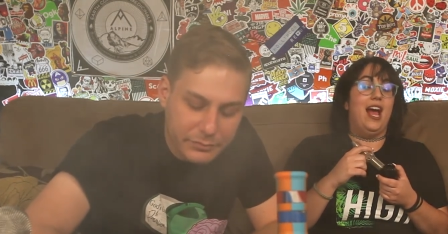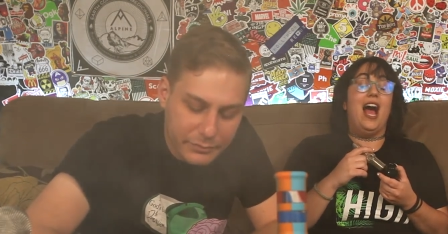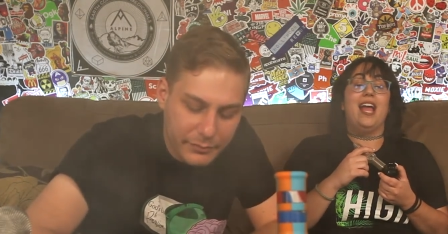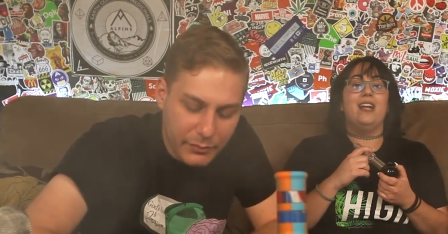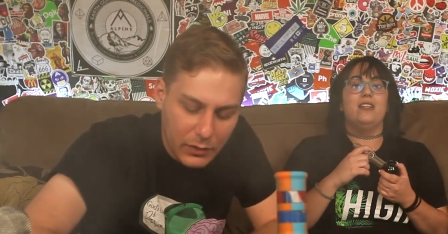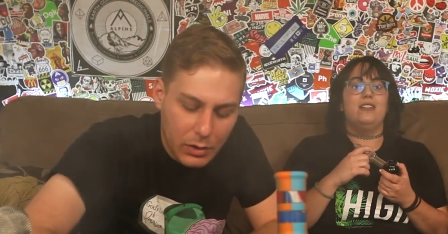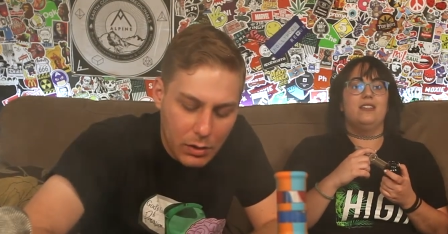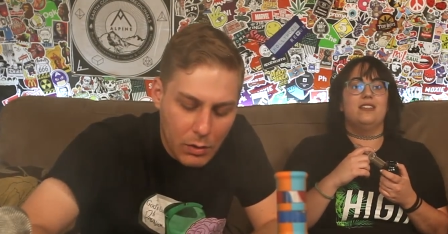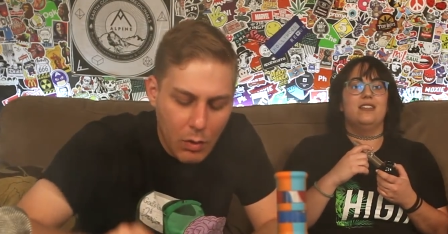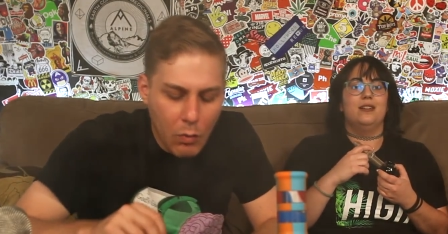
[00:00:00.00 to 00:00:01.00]
Speaker 1: I had
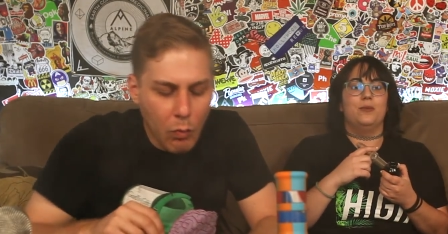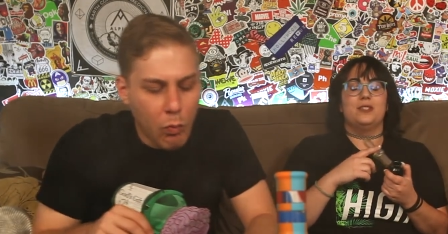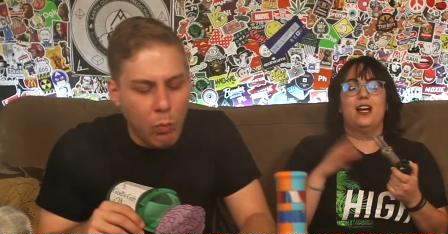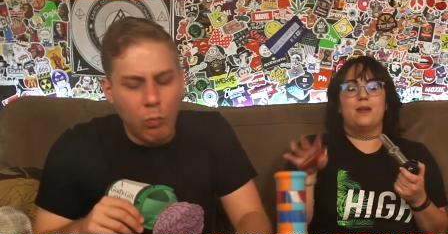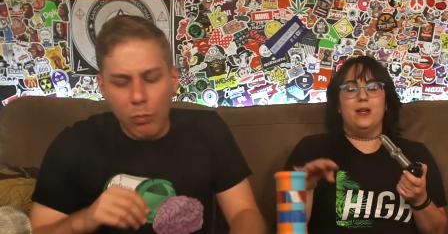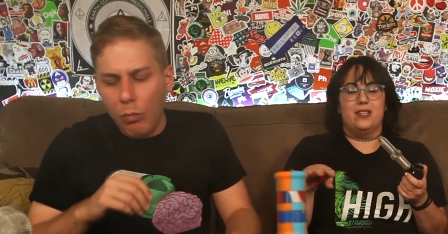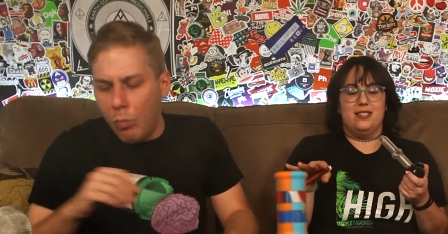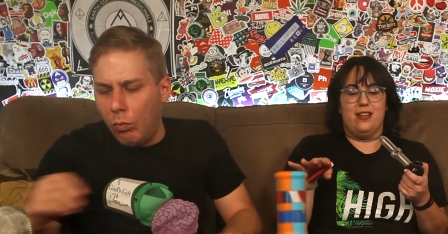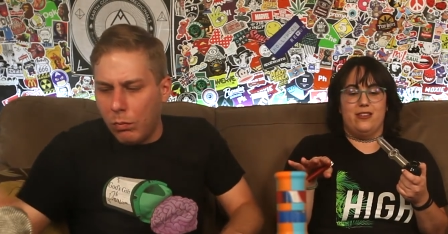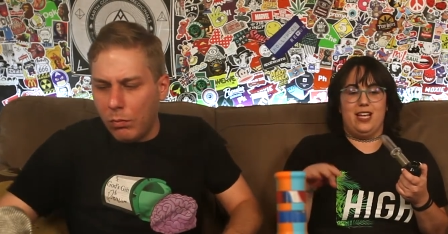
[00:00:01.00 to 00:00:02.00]
a, we'll talk about
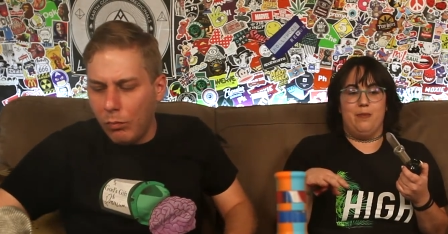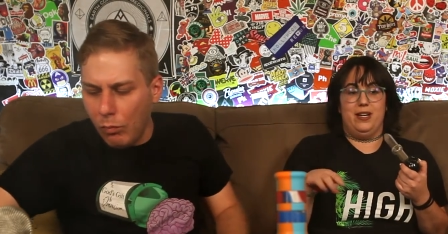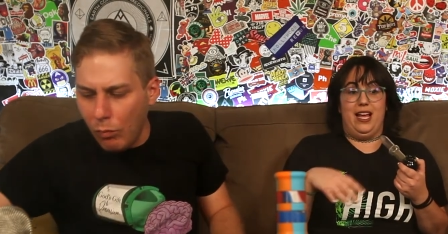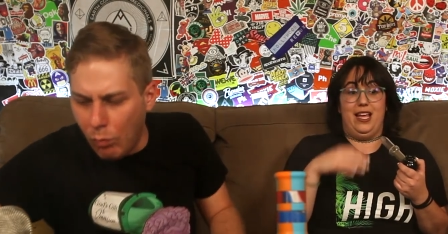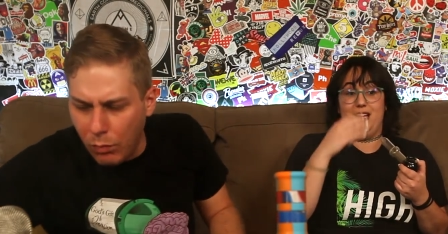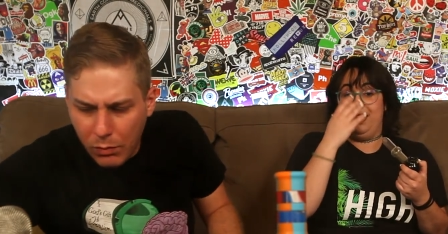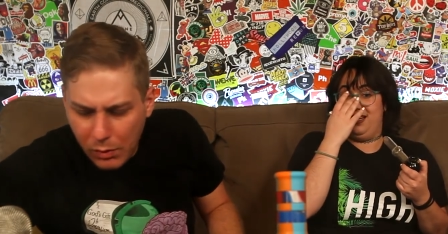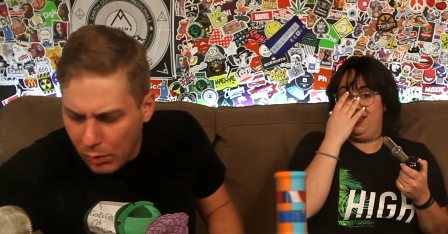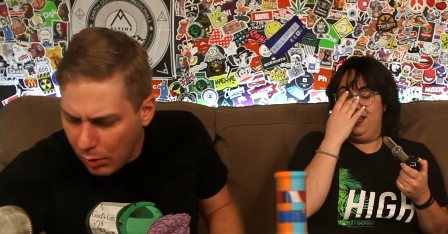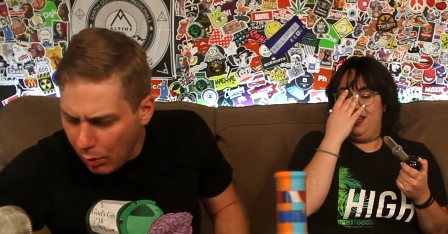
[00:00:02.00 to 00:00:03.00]
this another time, but I had
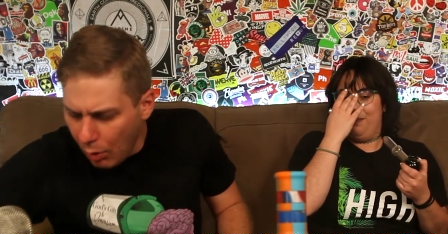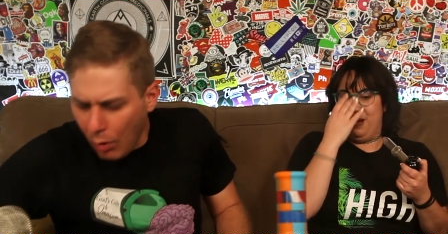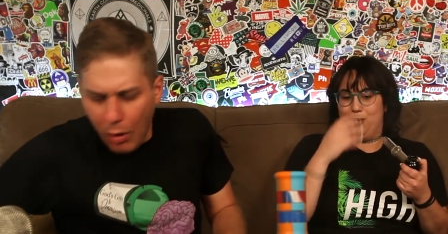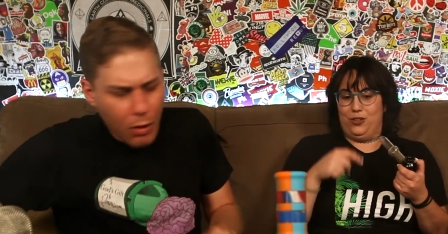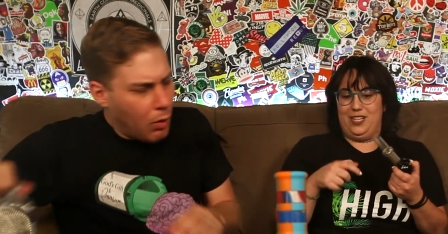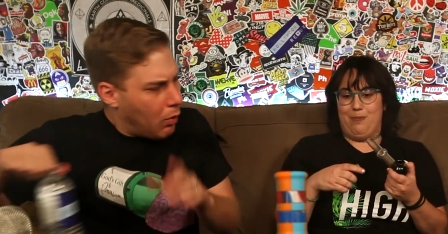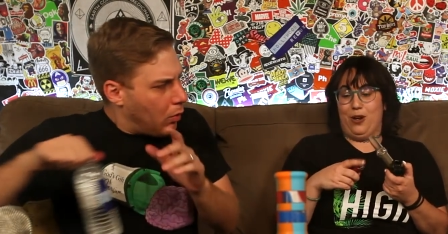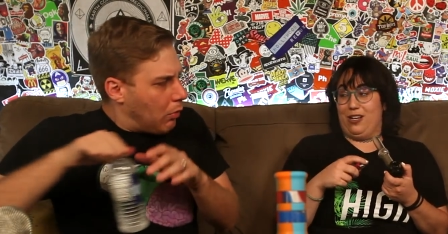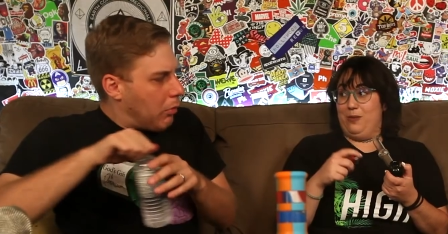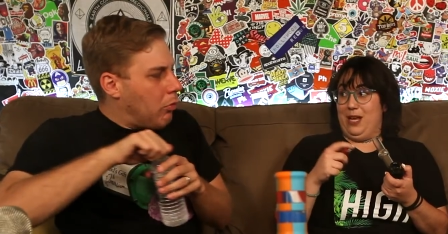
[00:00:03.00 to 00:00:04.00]
a, my birthday
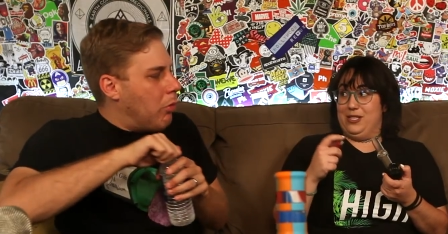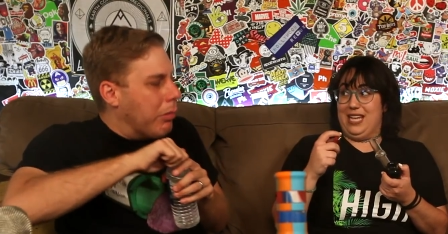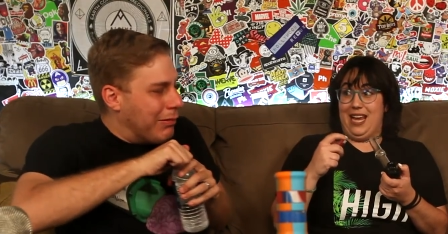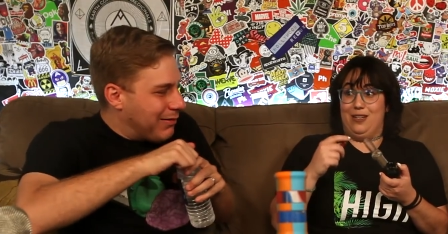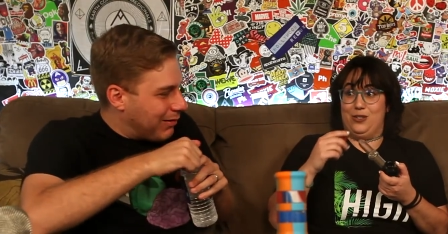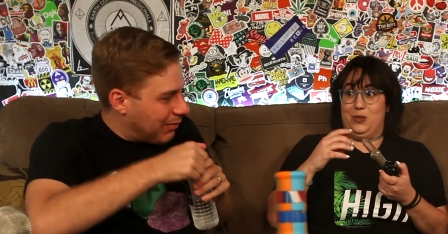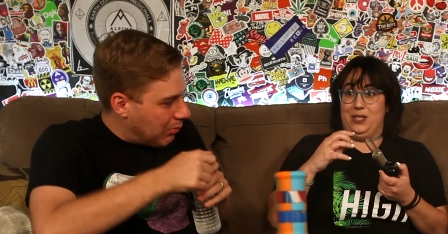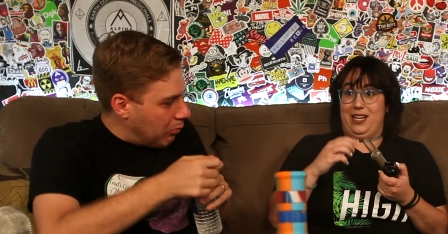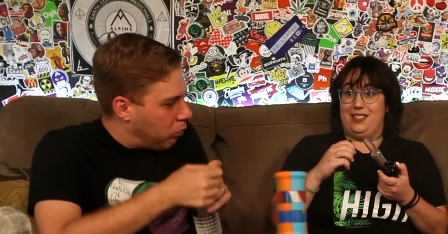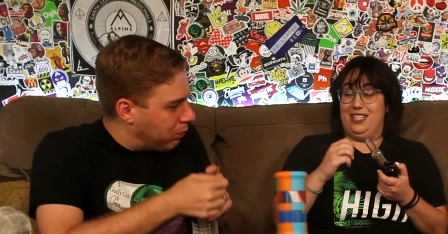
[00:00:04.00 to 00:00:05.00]
party when I was nine years old,
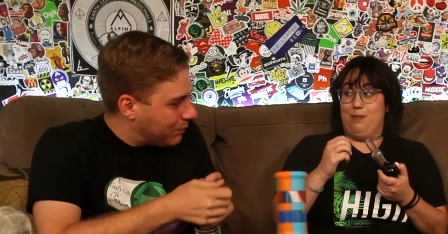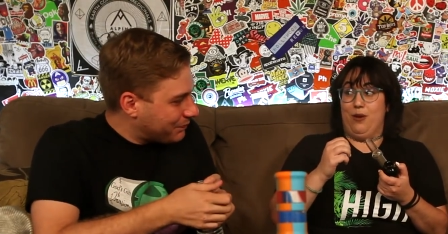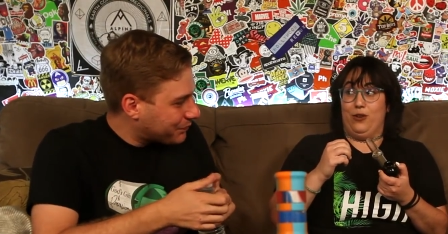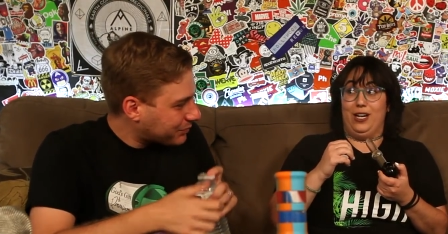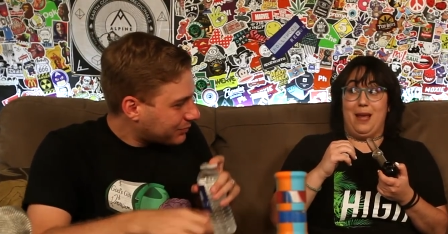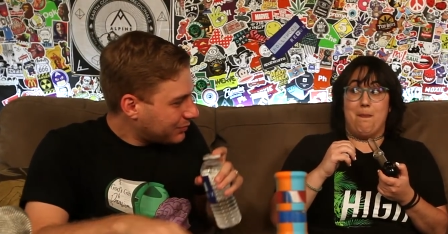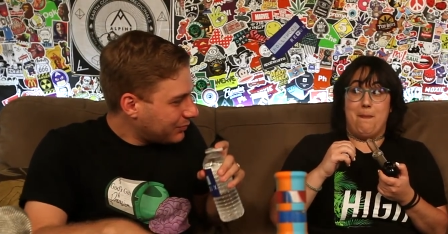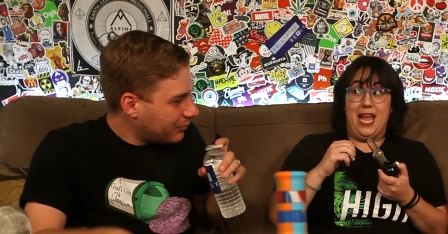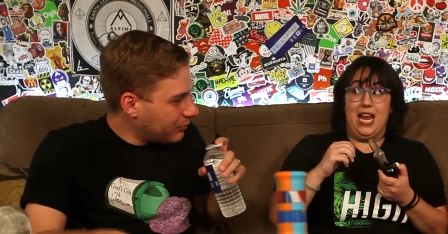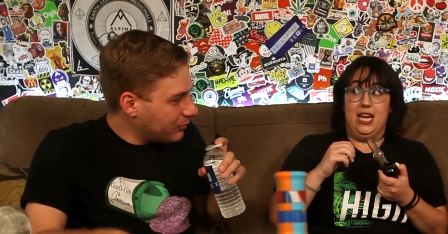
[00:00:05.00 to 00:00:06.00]
I had a sleepover and I
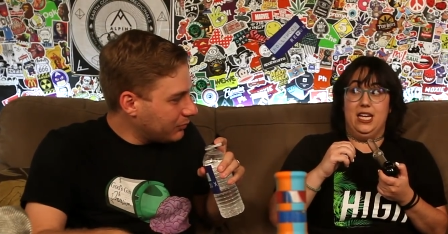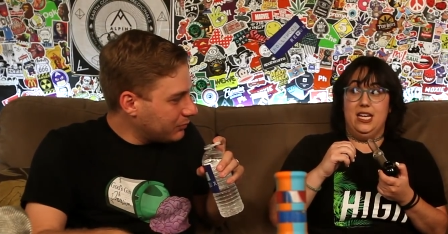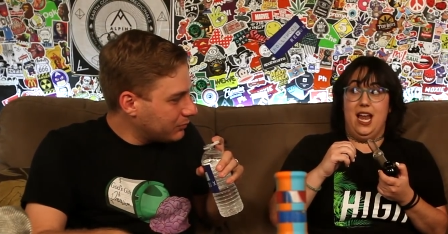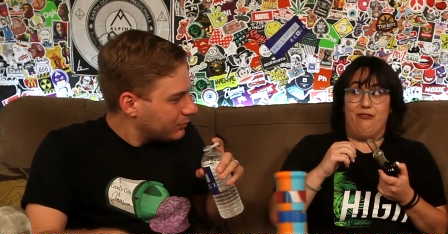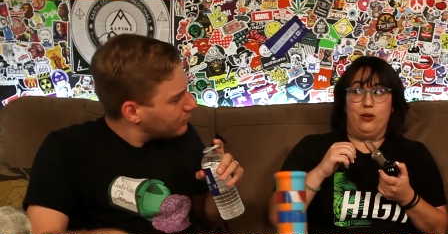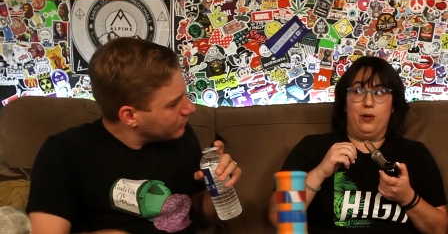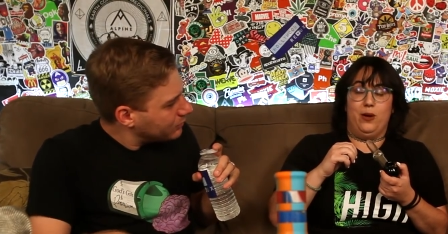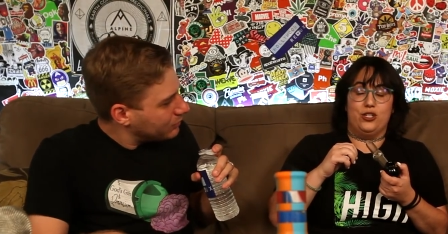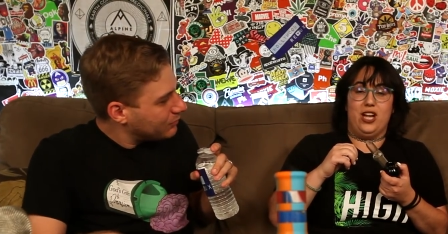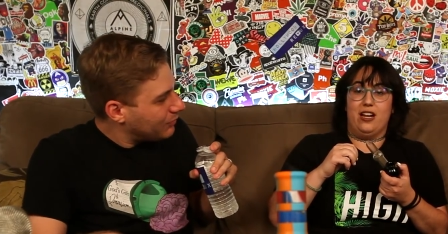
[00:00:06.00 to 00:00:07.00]
made everyone
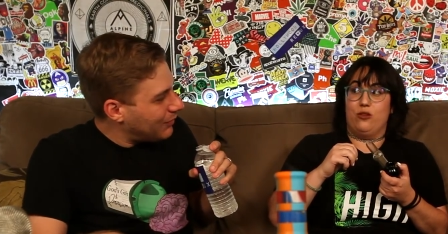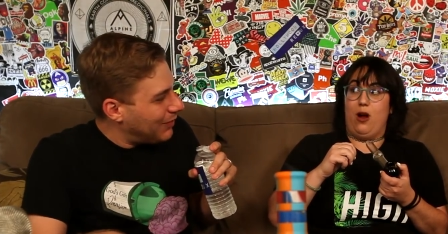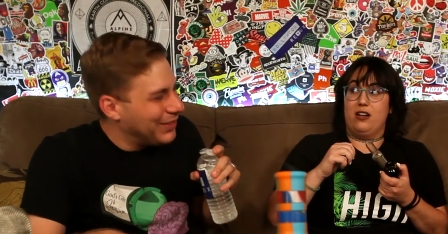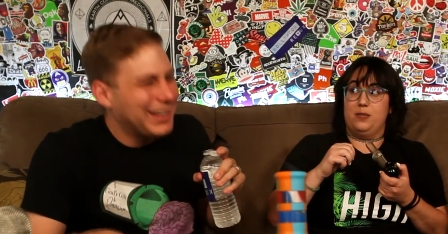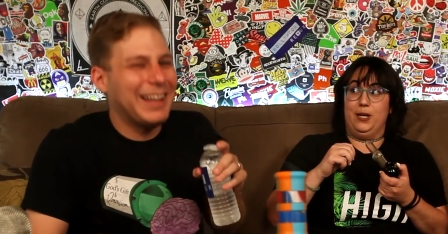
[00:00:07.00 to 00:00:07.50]
watch Night at the Roxbury.